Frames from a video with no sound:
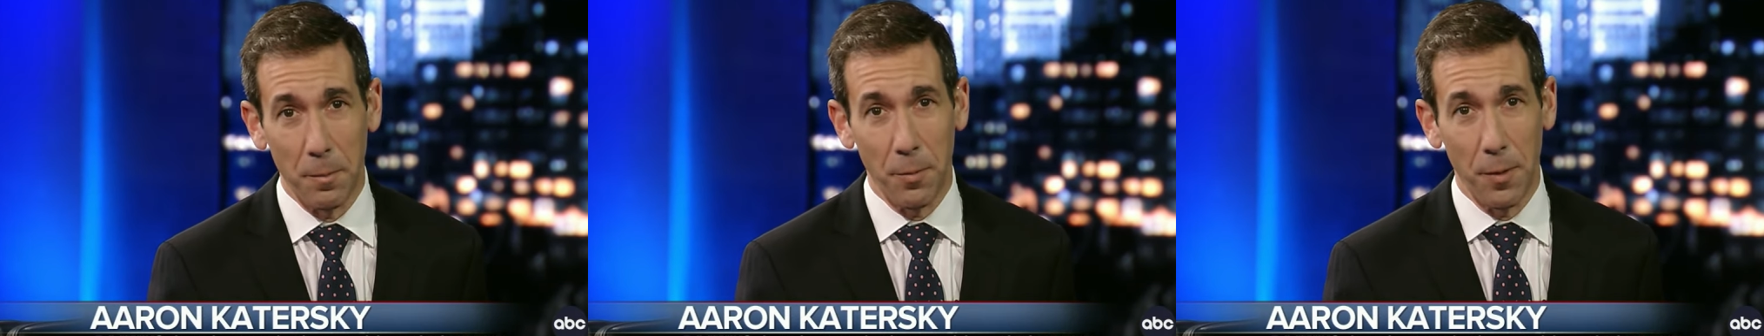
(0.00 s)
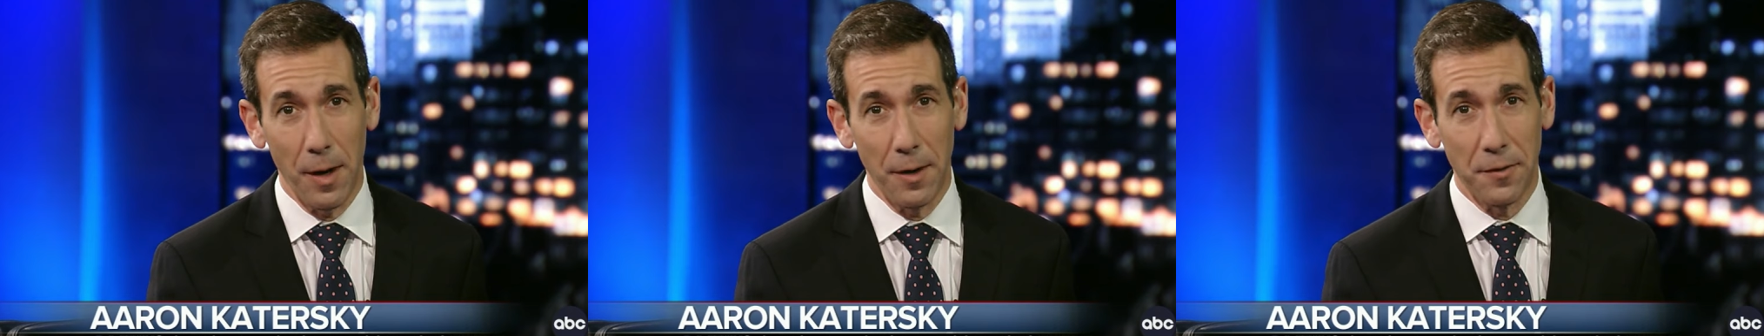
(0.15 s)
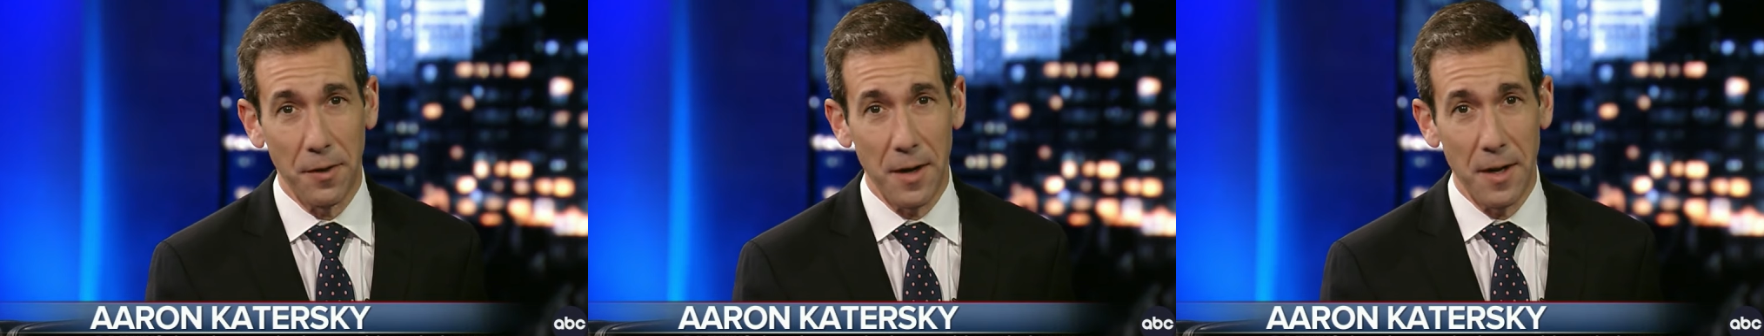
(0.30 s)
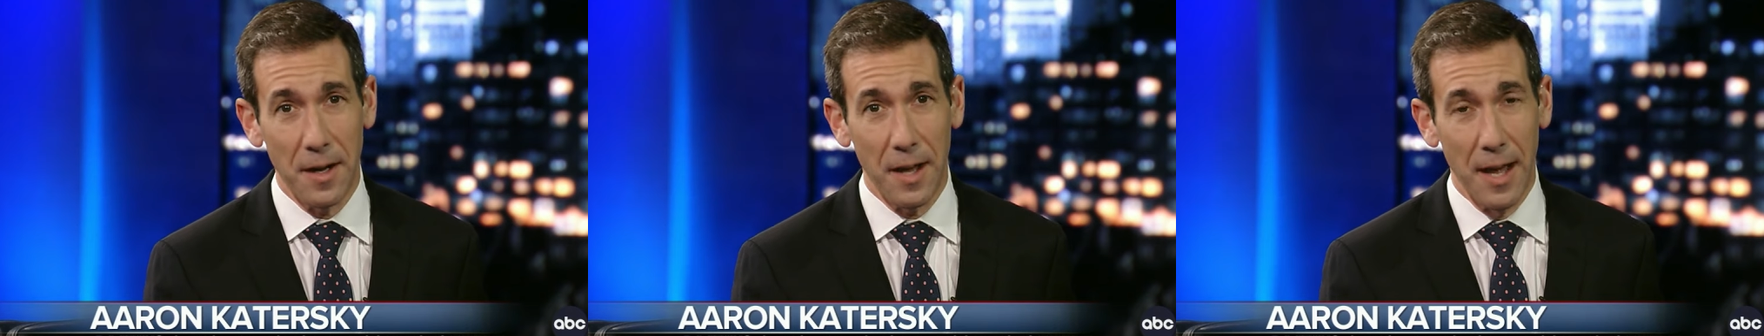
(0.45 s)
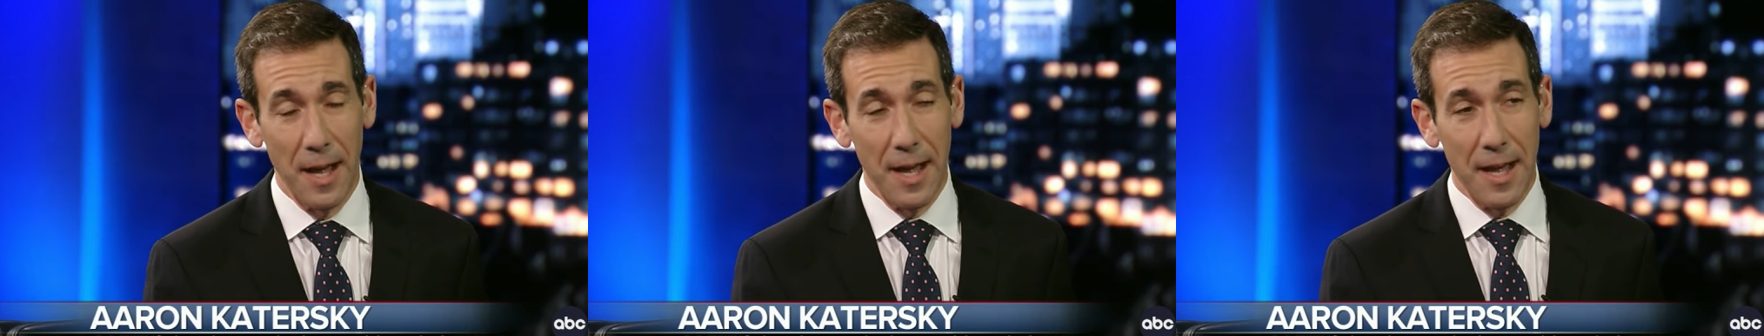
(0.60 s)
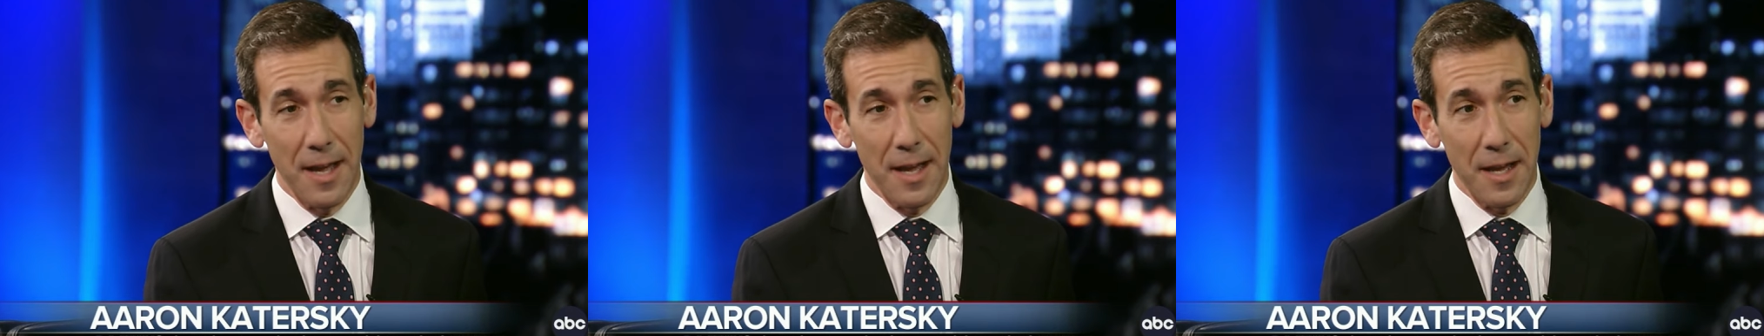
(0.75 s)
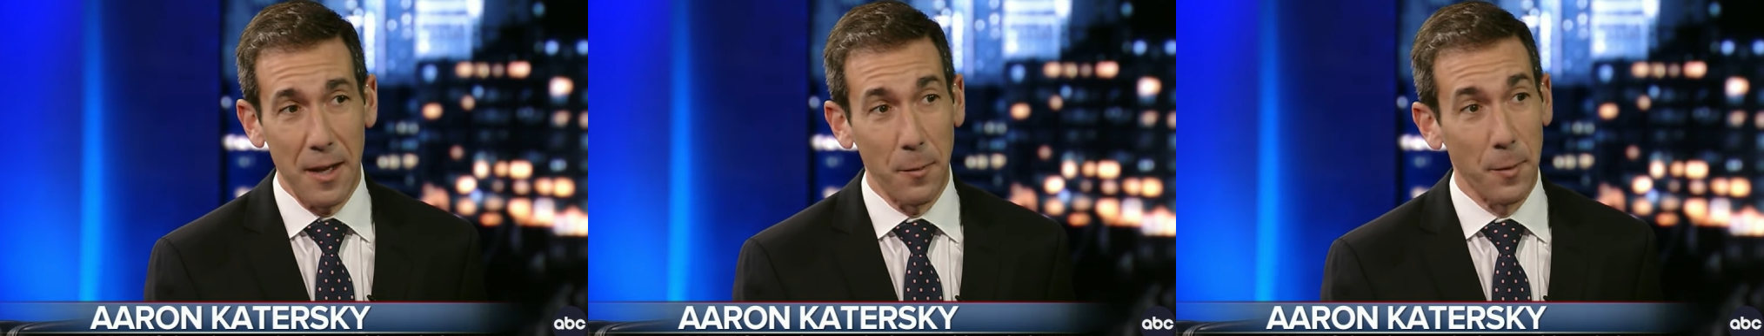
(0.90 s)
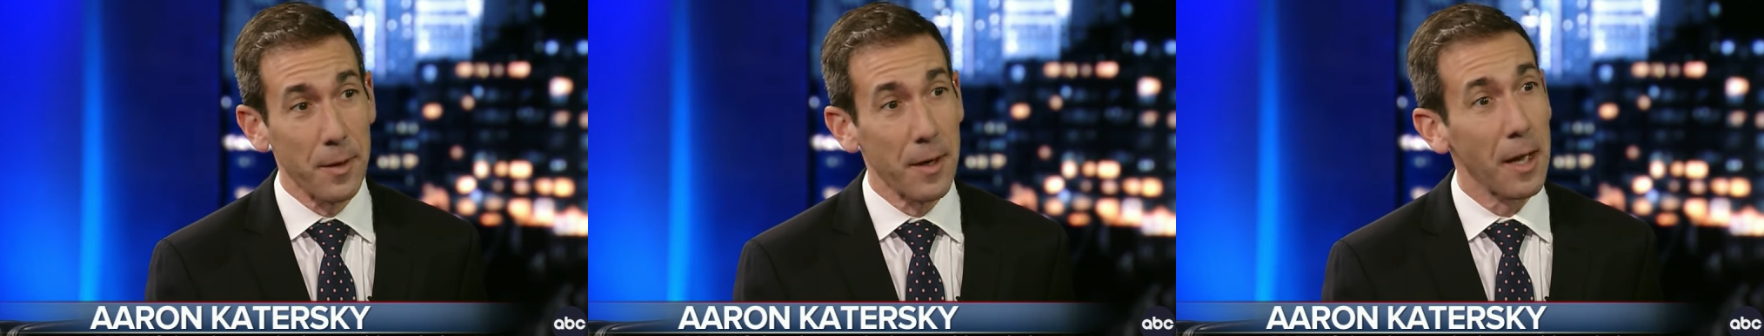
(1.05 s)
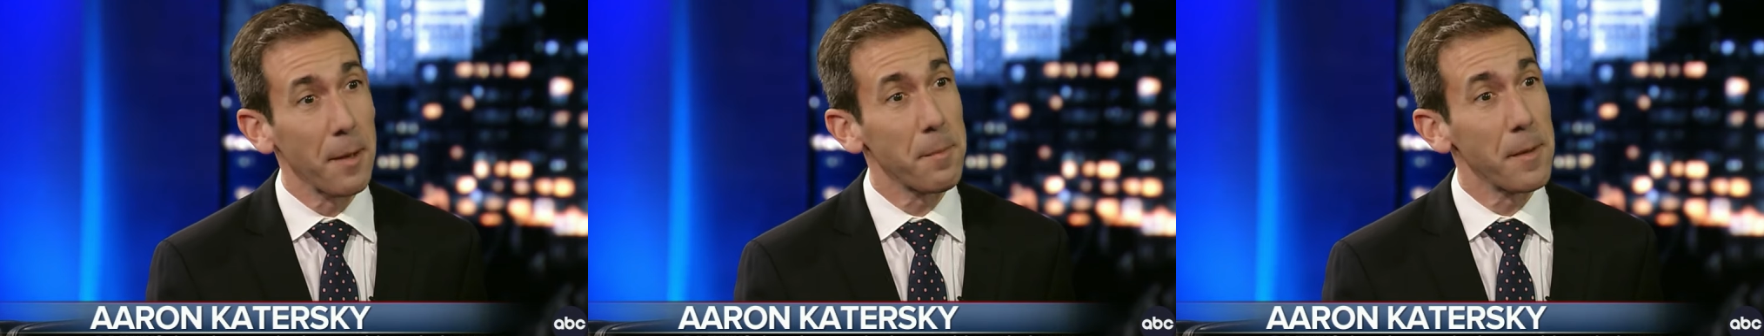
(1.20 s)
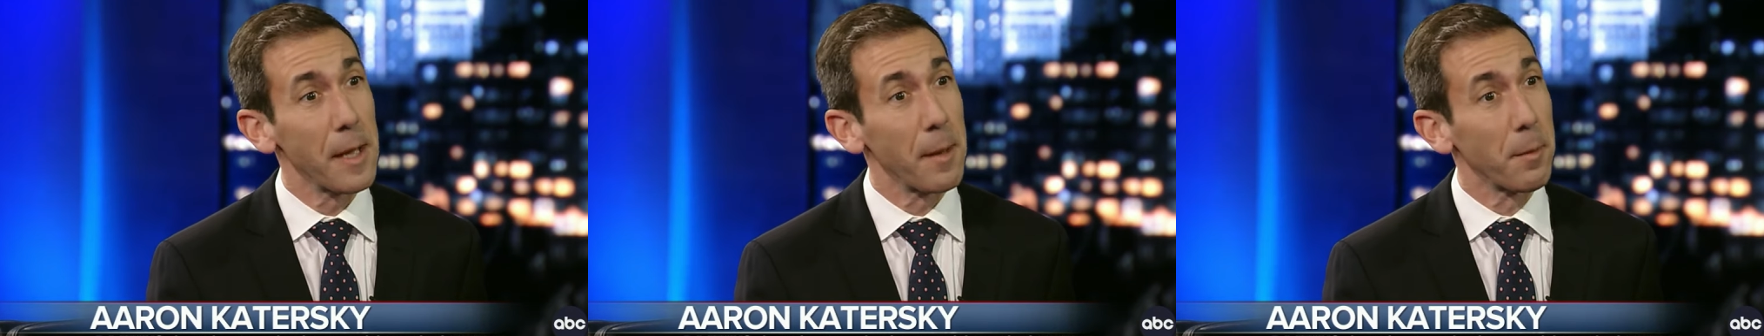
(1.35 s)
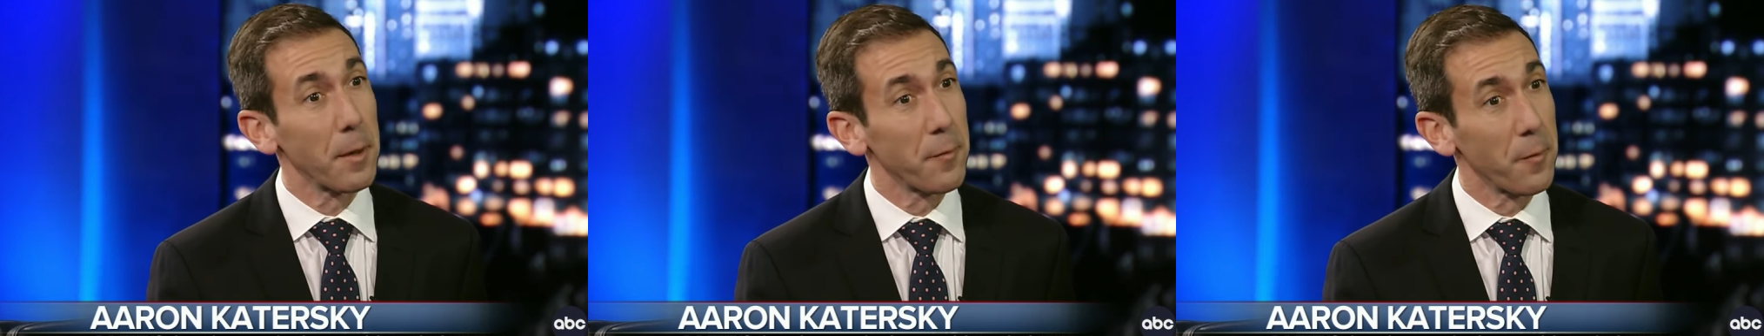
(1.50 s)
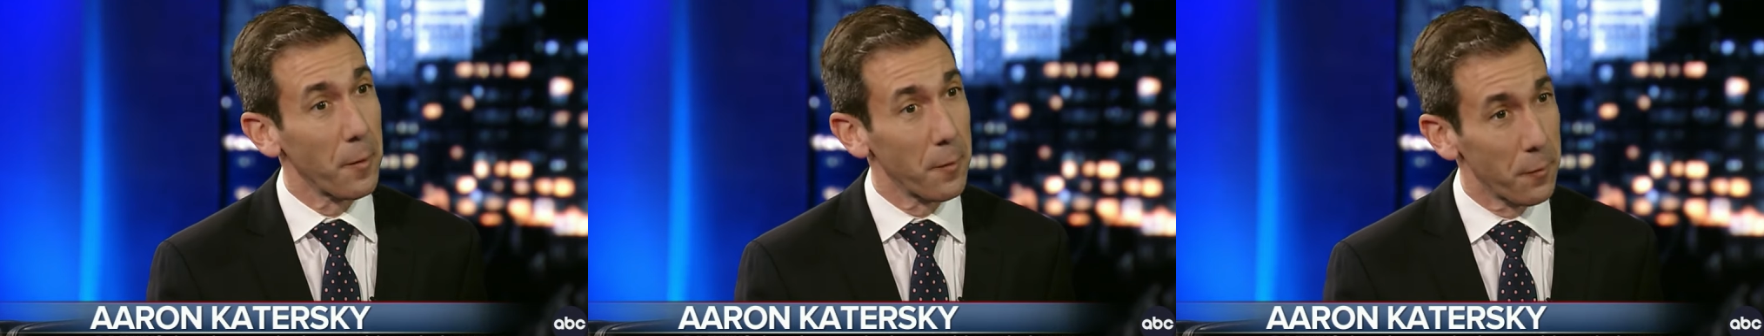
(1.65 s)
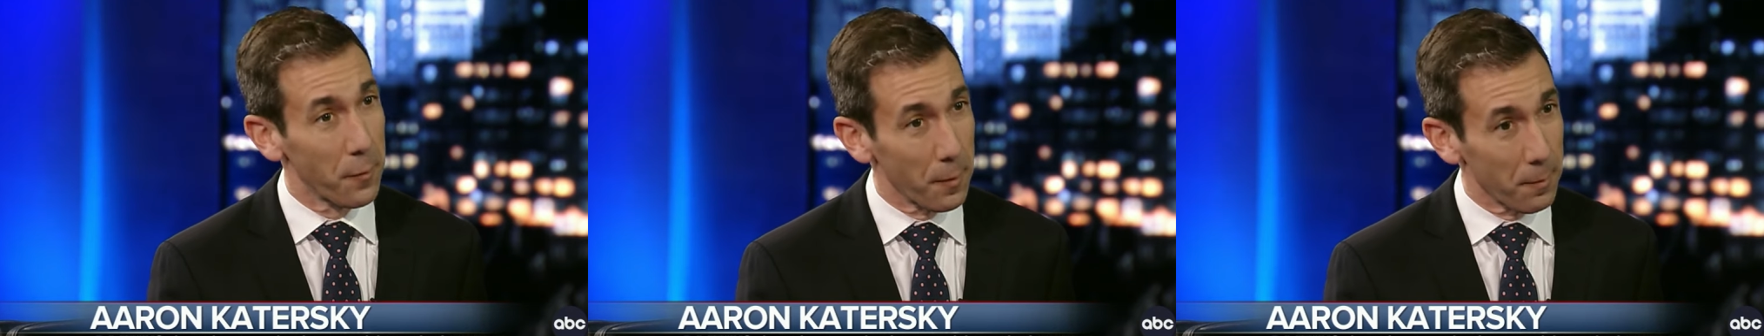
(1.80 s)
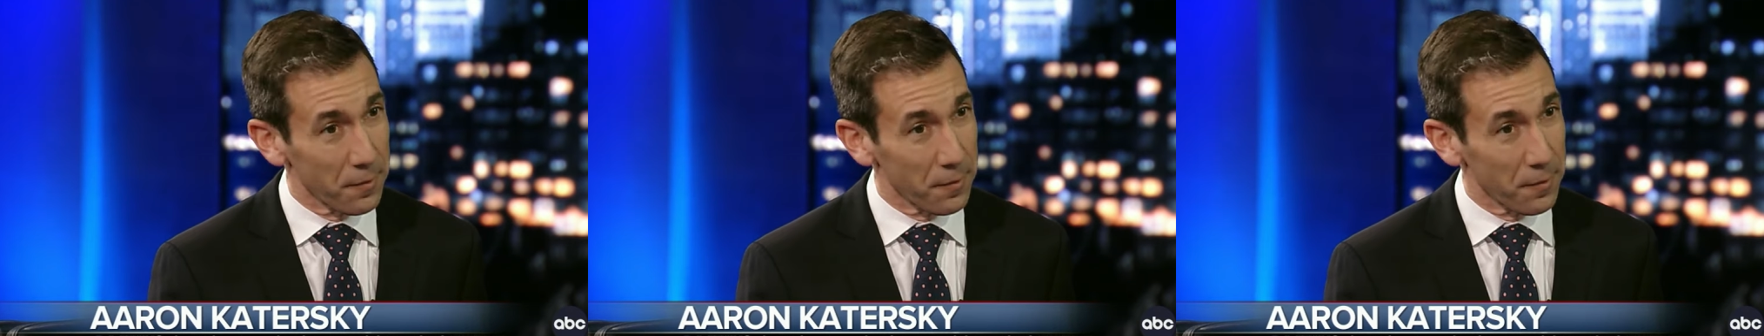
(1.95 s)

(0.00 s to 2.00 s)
president, he would not be able to vote for